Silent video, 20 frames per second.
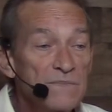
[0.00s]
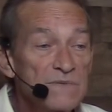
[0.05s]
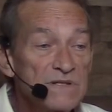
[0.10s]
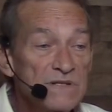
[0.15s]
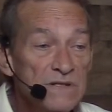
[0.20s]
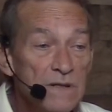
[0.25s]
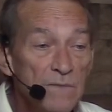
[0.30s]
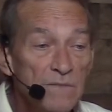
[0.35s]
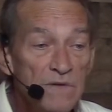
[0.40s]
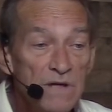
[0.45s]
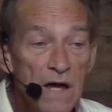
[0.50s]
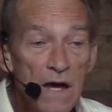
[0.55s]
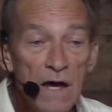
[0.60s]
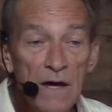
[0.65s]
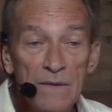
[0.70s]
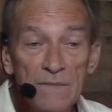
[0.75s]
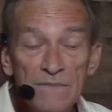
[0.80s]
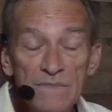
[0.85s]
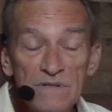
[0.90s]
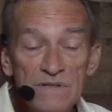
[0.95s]

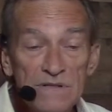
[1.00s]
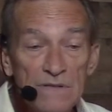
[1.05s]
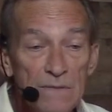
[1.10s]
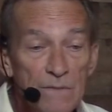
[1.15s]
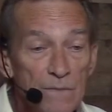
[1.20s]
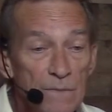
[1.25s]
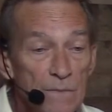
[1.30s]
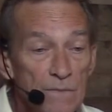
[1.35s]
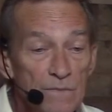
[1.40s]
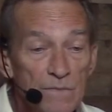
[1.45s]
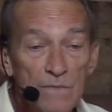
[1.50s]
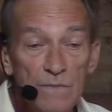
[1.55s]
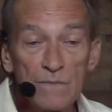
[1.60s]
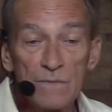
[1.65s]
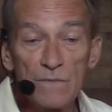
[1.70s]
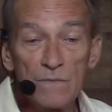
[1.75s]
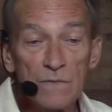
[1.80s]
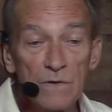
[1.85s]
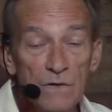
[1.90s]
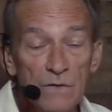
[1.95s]
Sometimes
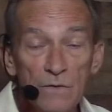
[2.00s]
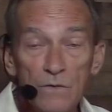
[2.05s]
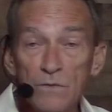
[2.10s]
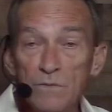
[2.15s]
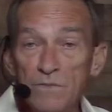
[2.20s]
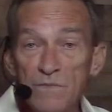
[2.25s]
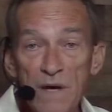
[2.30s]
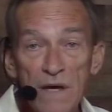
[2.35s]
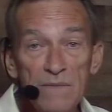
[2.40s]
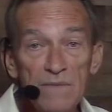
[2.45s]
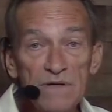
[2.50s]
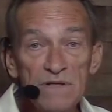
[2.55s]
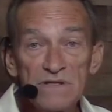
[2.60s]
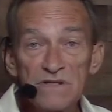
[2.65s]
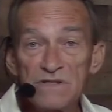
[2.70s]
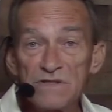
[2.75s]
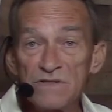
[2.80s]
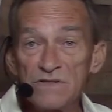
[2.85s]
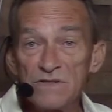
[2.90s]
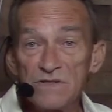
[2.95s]
little
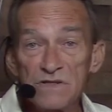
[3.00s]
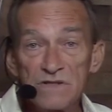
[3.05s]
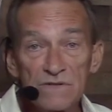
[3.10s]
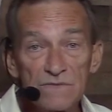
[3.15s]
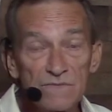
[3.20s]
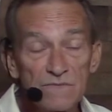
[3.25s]
babies just